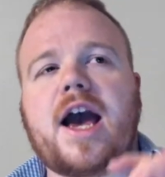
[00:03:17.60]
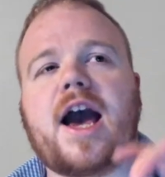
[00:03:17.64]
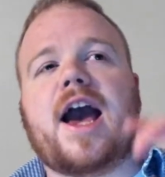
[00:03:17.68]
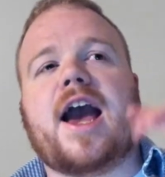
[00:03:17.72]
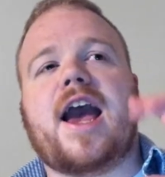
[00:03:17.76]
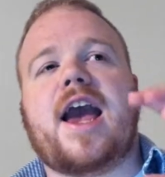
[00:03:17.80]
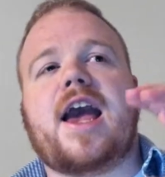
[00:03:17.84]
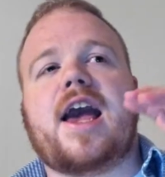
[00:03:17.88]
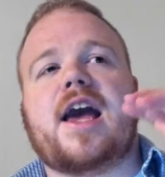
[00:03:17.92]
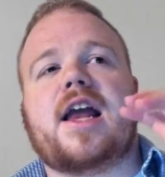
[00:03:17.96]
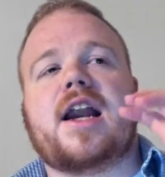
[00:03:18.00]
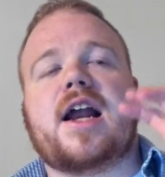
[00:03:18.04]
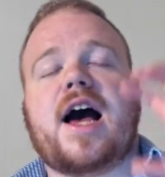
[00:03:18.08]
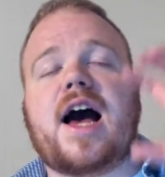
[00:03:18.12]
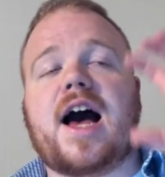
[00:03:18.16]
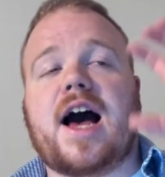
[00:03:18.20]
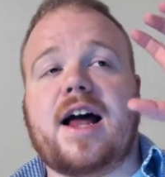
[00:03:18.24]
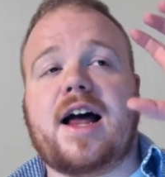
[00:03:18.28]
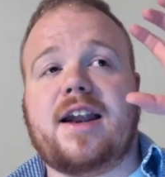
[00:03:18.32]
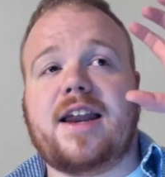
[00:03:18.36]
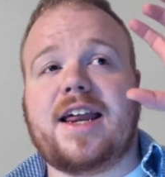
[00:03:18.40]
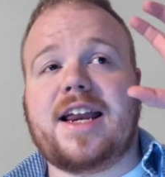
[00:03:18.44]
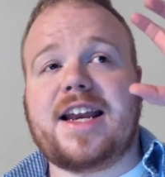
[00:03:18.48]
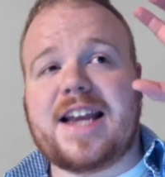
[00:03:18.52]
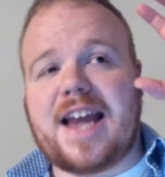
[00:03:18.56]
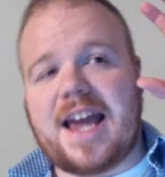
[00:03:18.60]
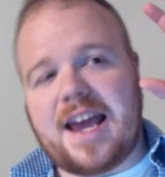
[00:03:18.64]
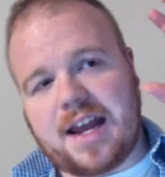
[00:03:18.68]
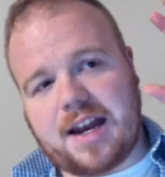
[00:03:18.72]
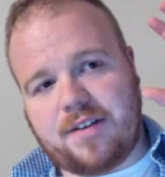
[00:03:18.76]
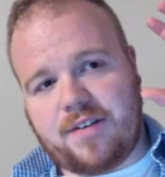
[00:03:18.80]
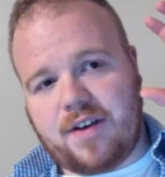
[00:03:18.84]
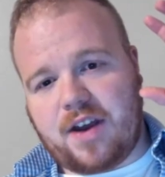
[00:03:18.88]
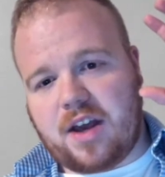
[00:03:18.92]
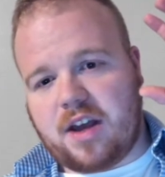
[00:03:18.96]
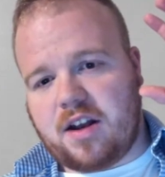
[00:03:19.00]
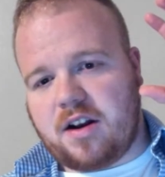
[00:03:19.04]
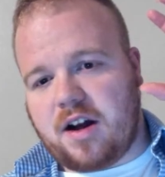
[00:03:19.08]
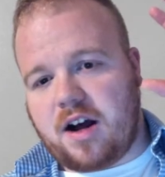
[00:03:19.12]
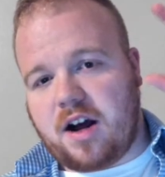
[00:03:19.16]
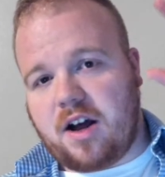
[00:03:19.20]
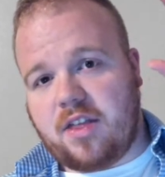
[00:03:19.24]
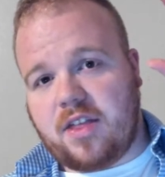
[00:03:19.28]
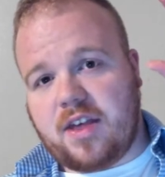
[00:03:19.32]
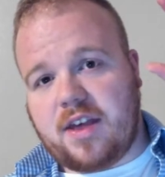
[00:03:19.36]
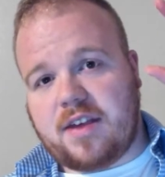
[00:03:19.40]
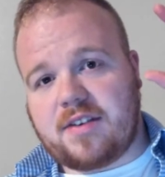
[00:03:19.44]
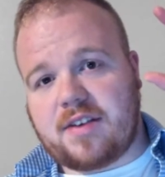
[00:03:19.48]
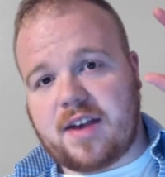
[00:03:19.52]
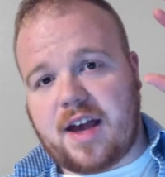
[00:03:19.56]
and a highly negative end
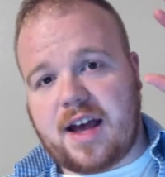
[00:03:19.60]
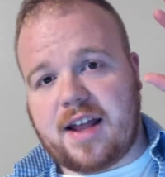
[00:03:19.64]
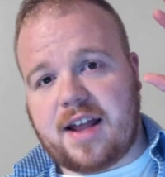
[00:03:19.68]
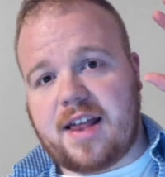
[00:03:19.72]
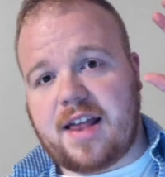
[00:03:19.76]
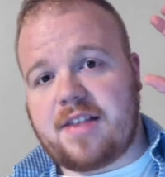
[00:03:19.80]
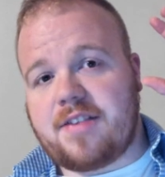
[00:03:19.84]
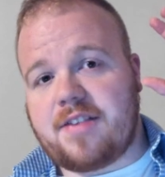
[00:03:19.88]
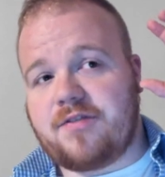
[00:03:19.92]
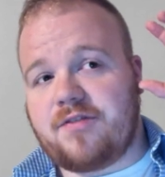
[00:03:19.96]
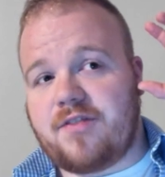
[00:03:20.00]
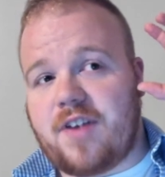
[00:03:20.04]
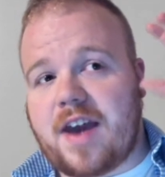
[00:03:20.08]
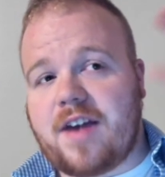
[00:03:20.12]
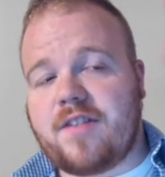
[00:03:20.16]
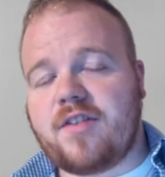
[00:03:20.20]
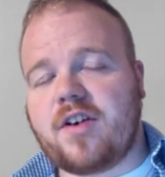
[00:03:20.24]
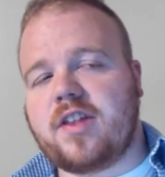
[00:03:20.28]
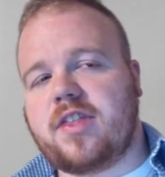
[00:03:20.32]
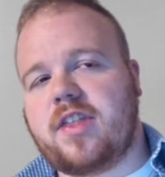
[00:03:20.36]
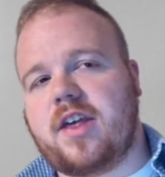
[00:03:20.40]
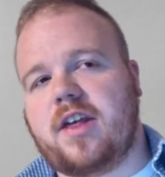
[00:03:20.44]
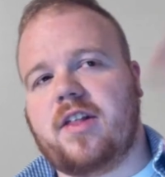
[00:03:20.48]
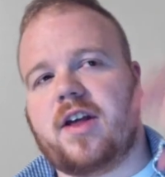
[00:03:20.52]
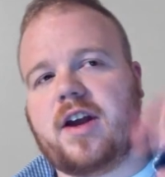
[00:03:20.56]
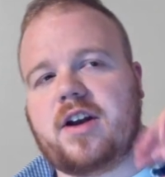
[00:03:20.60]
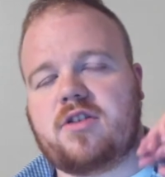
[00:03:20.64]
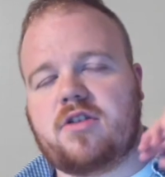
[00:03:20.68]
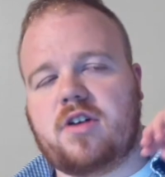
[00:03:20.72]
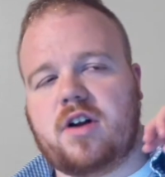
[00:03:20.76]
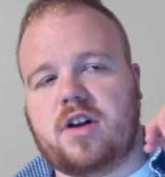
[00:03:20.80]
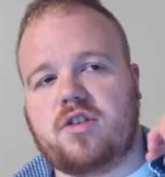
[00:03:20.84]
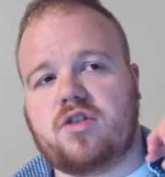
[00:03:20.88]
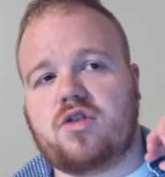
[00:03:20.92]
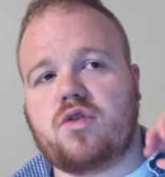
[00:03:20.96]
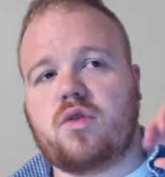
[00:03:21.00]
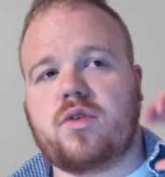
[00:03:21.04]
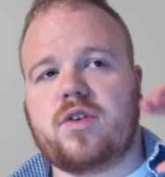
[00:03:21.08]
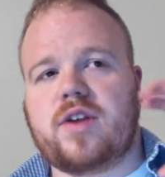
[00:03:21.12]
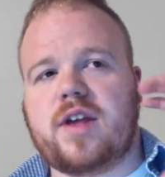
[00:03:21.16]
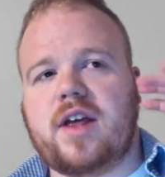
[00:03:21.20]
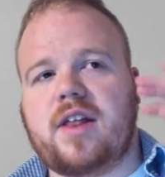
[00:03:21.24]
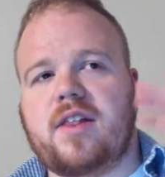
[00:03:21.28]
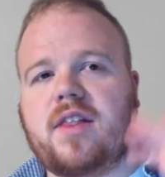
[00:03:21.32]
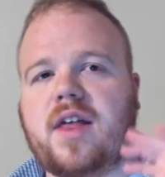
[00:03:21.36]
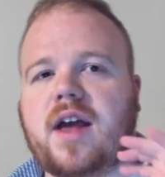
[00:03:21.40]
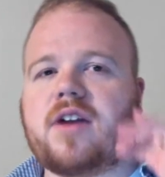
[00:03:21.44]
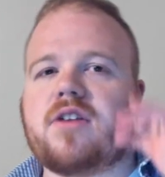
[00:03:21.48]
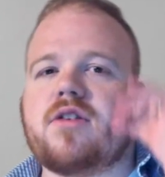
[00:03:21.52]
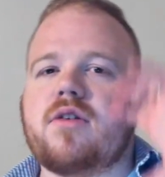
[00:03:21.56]
on the side that's favoring the electrons towards the
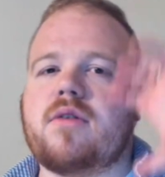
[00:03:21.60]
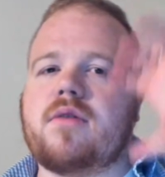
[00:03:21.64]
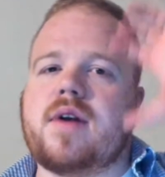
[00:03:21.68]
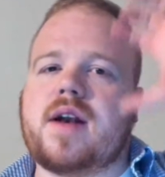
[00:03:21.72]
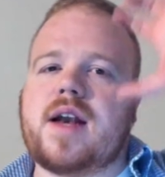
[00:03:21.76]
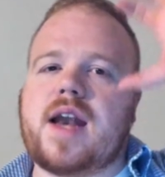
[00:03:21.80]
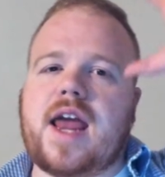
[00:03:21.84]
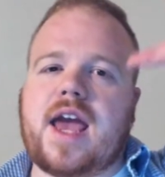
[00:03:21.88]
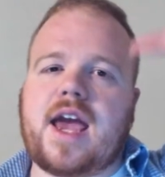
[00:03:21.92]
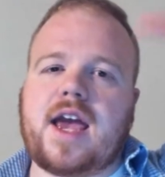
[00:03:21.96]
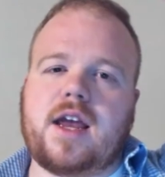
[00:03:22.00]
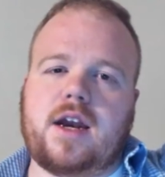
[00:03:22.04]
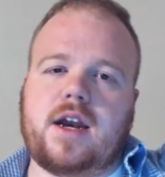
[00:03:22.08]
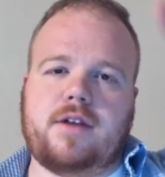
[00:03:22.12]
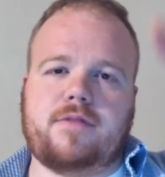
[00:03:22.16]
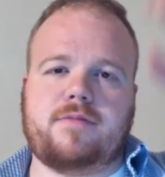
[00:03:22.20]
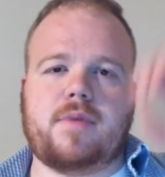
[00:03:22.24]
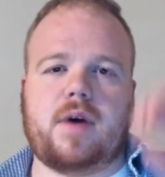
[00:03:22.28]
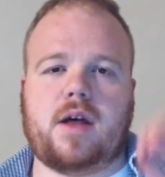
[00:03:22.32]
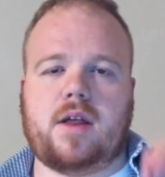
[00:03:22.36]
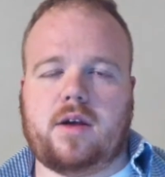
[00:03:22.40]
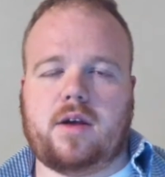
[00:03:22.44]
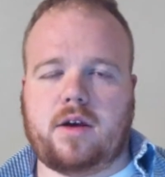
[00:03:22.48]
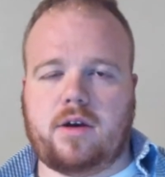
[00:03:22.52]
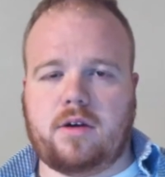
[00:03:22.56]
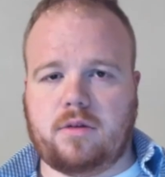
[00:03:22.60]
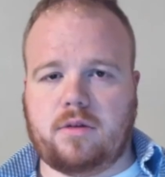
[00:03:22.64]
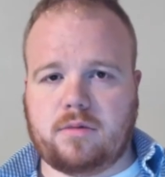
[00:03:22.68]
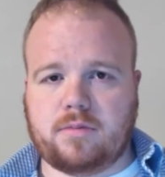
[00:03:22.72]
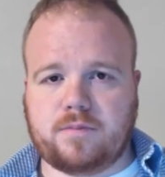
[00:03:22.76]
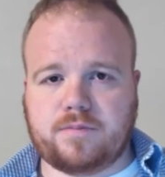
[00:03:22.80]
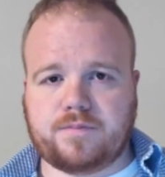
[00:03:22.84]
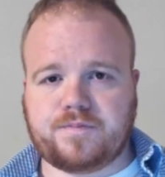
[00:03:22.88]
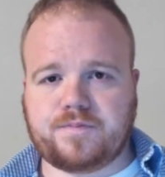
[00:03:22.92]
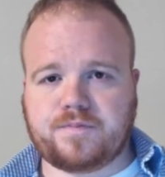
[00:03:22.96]
electronegative molecule.